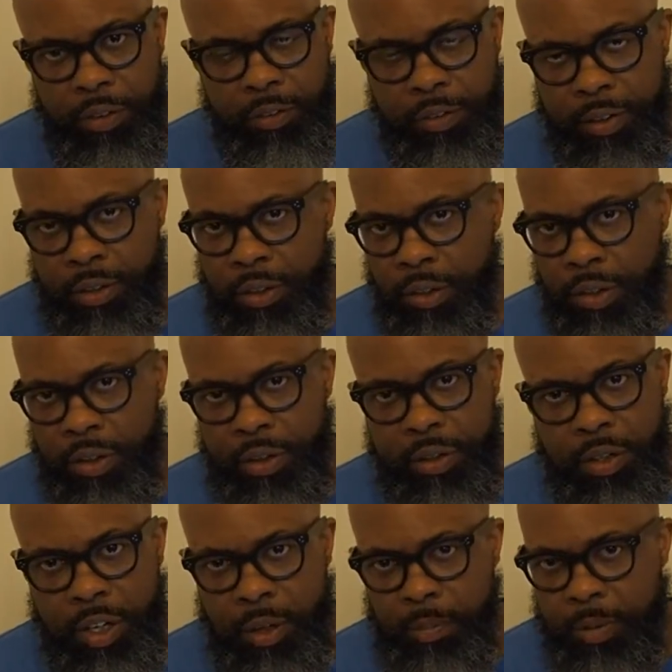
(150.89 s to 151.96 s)
fits all the
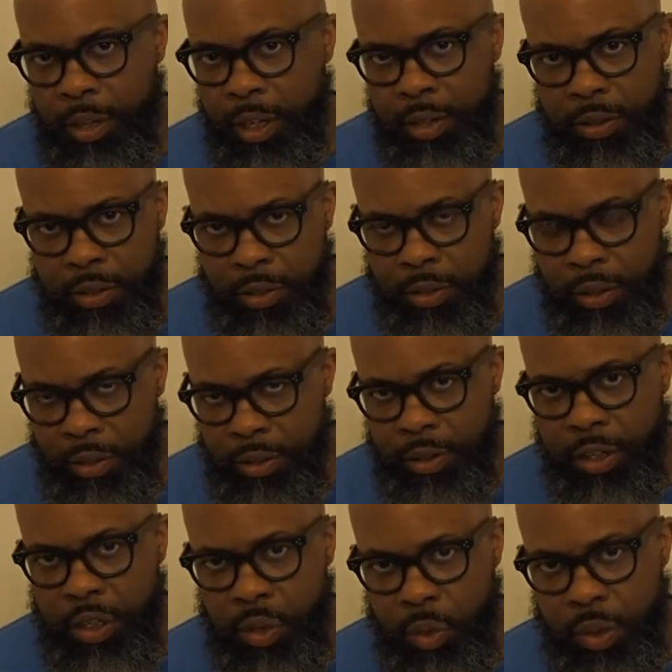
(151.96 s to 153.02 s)
same cases and
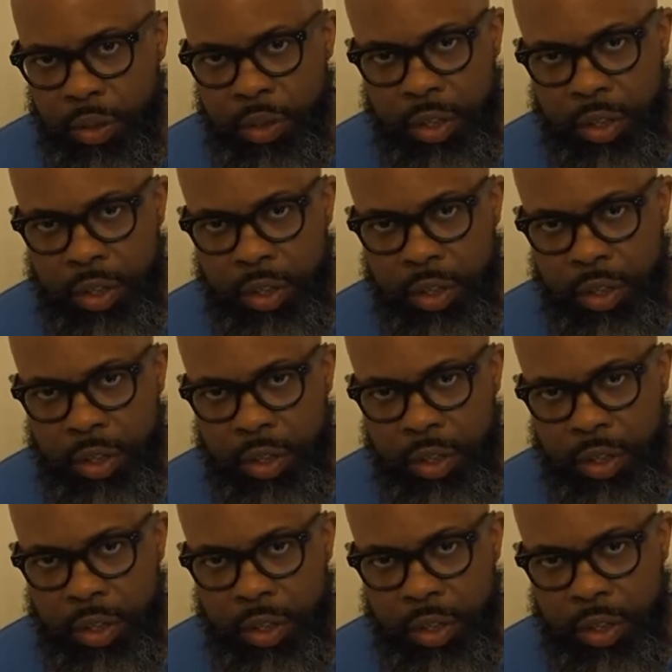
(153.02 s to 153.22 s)
accessories